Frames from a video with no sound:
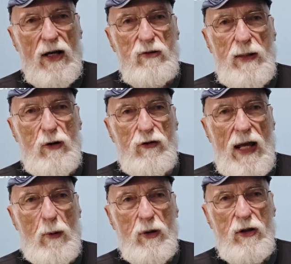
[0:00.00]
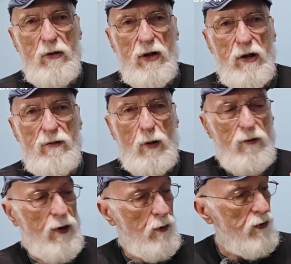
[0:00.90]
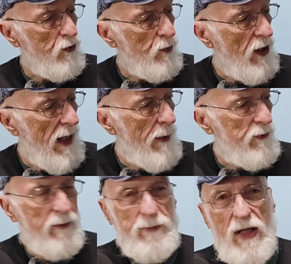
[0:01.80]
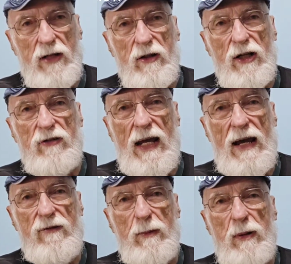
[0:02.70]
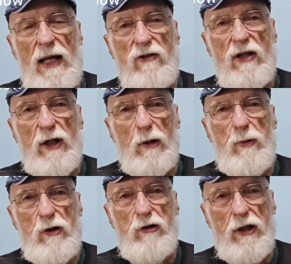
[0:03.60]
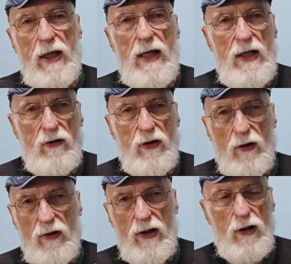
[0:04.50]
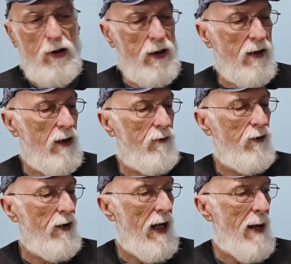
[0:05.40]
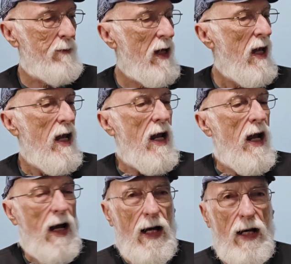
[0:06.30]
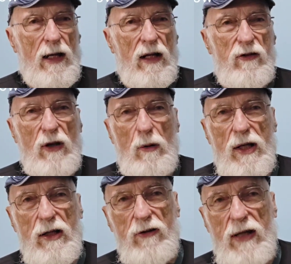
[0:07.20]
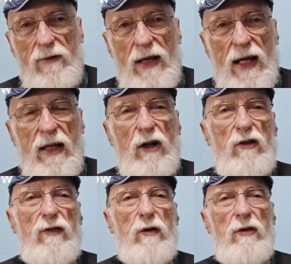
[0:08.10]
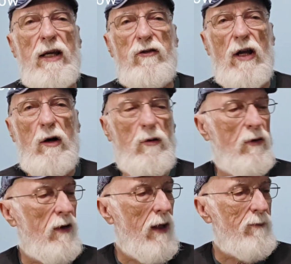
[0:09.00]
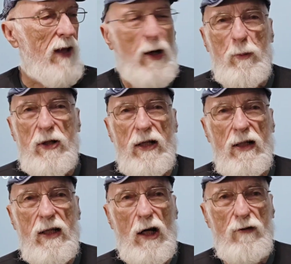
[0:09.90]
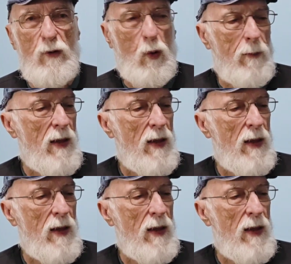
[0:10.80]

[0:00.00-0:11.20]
I suppose that would do good for filters, perhaps. It does have a place in here to put your keys, the little hook in there for that. So it does have that. Here's a few things, though, that I don't particularly care for.